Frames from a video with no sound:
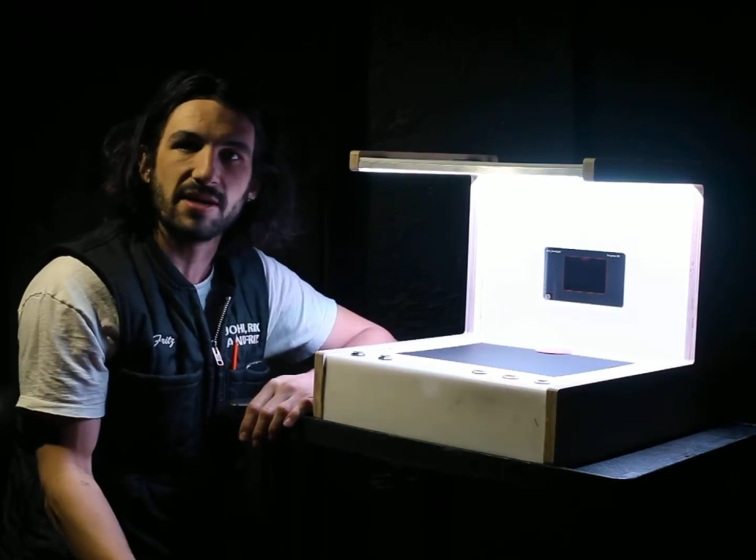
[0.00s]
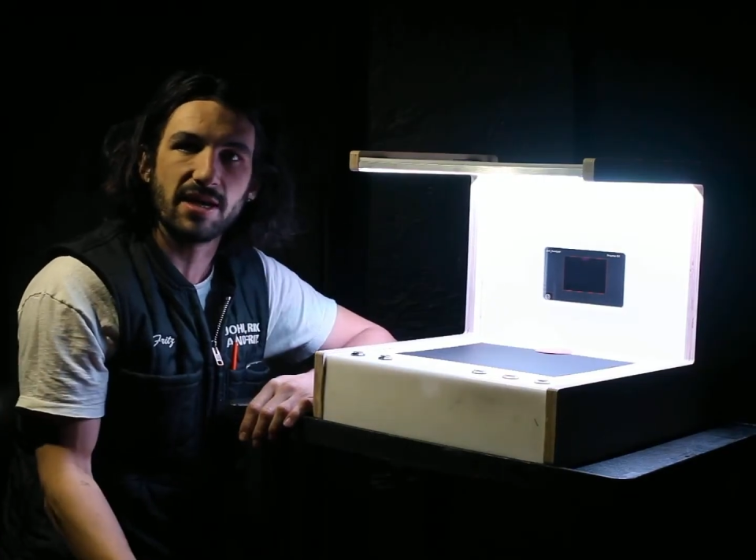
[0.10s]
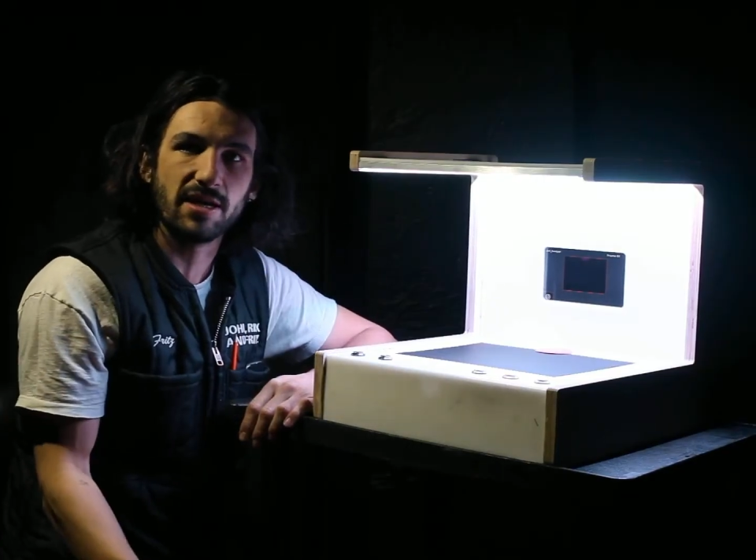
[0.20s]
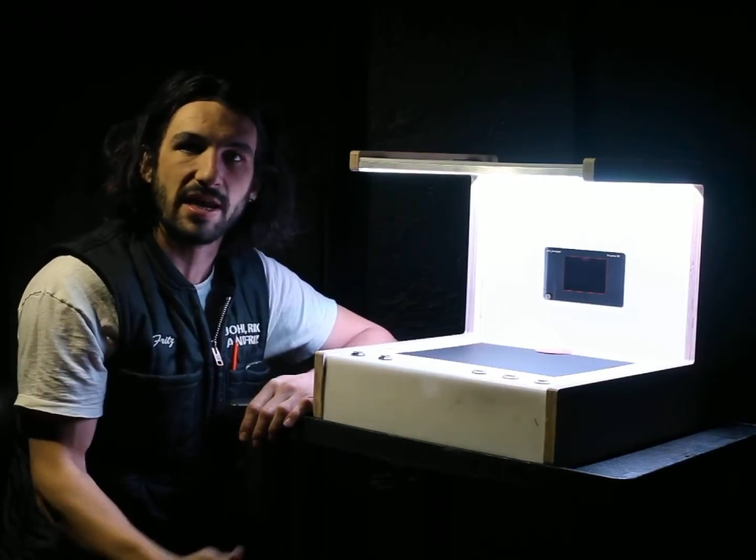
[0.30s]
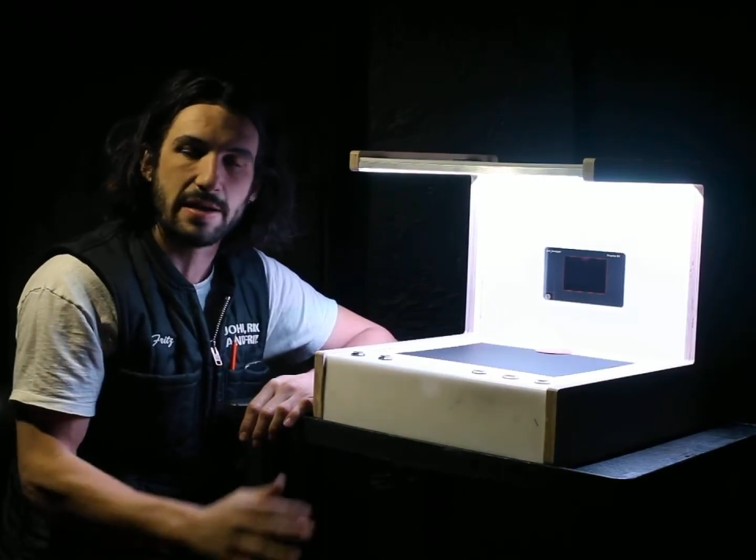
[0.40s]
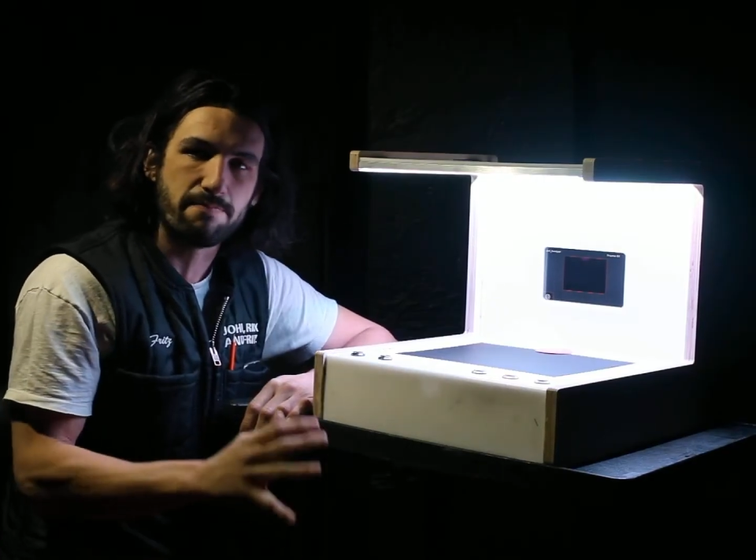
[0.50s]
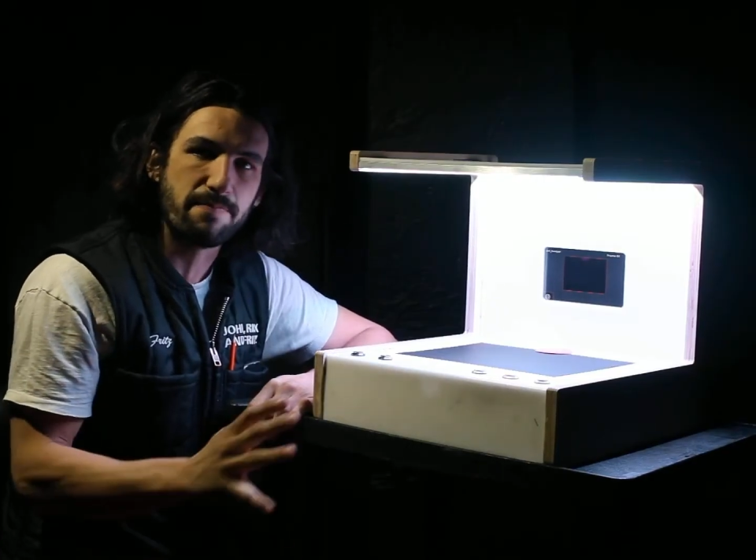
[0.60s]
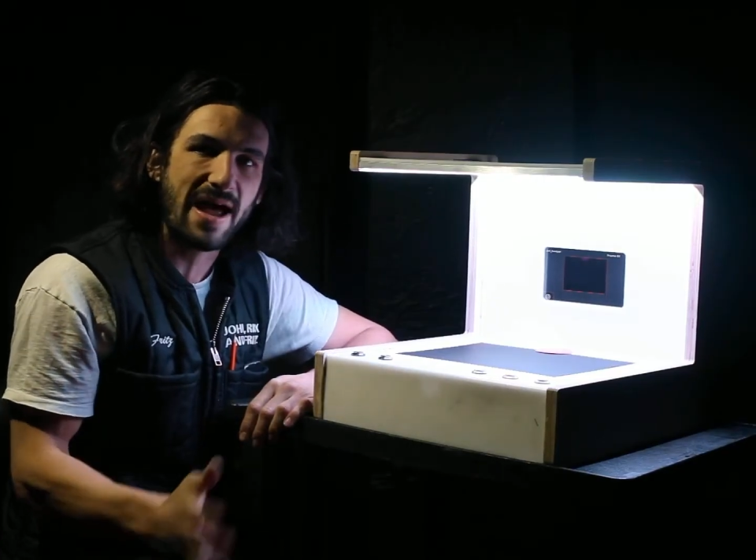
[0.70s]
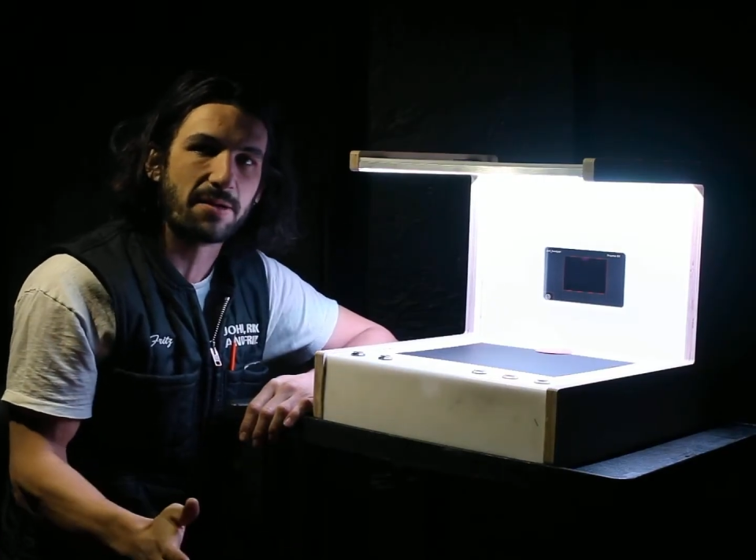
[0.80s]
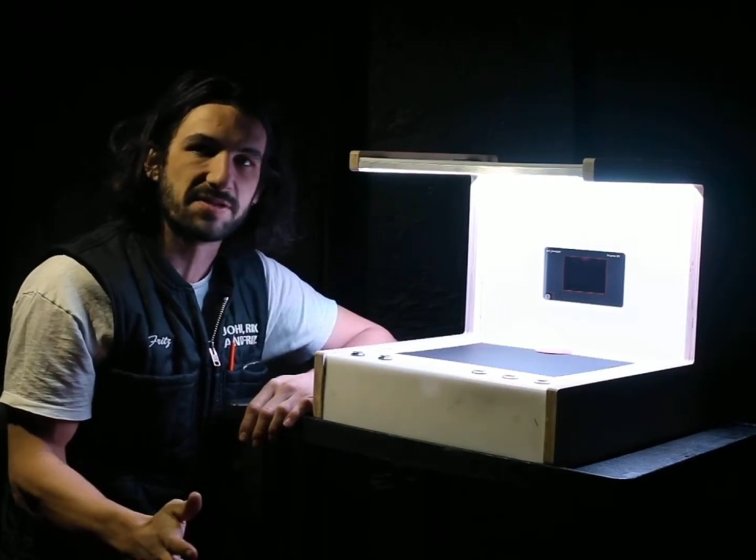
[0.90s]
in and
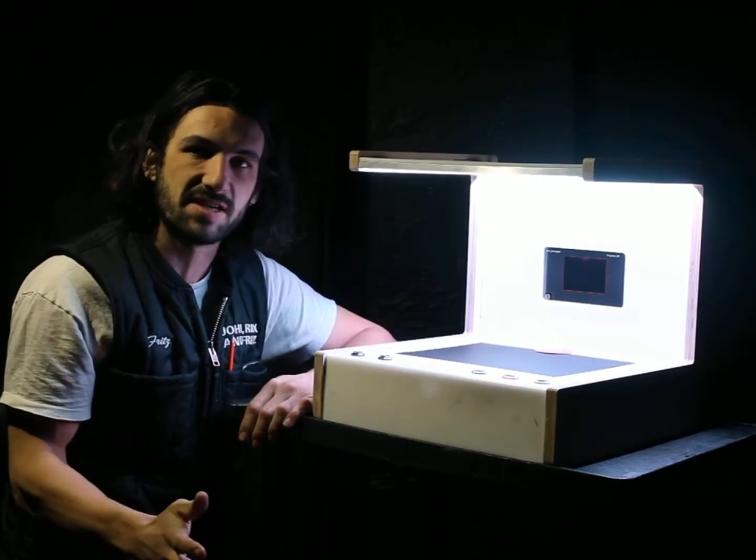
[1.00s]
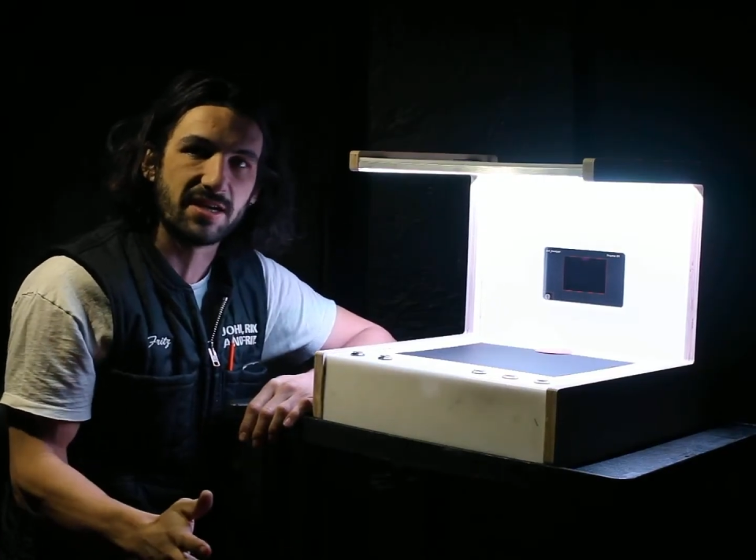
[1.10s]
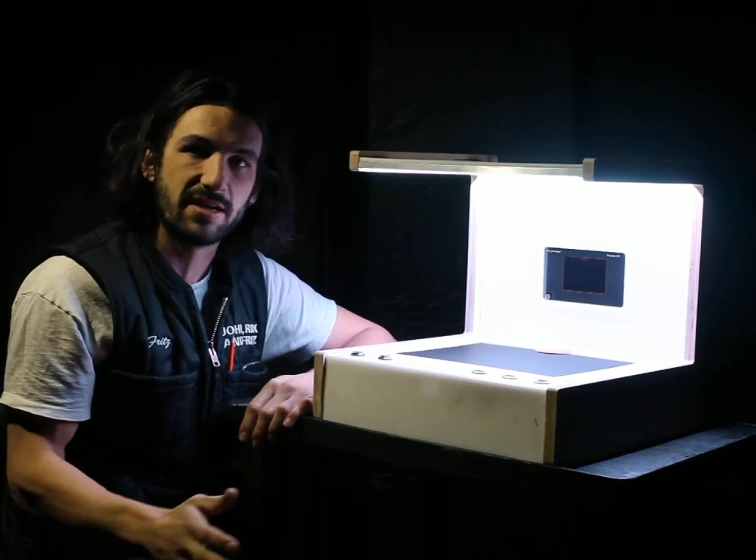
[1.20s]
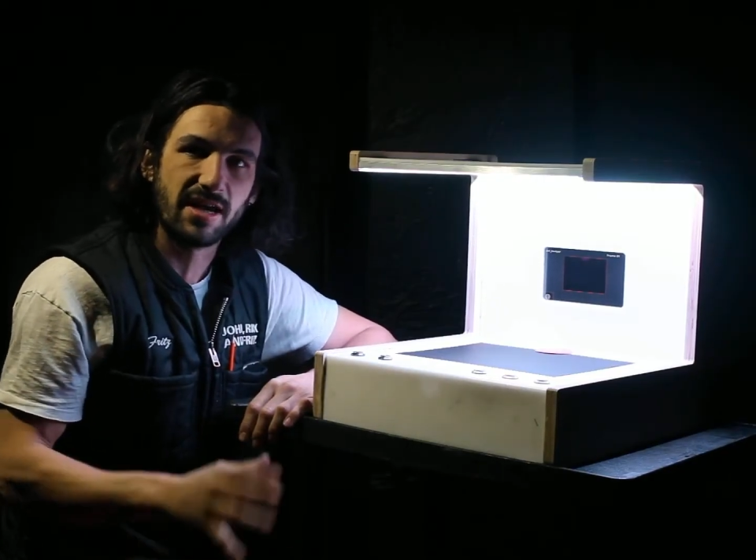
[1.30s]
bounce it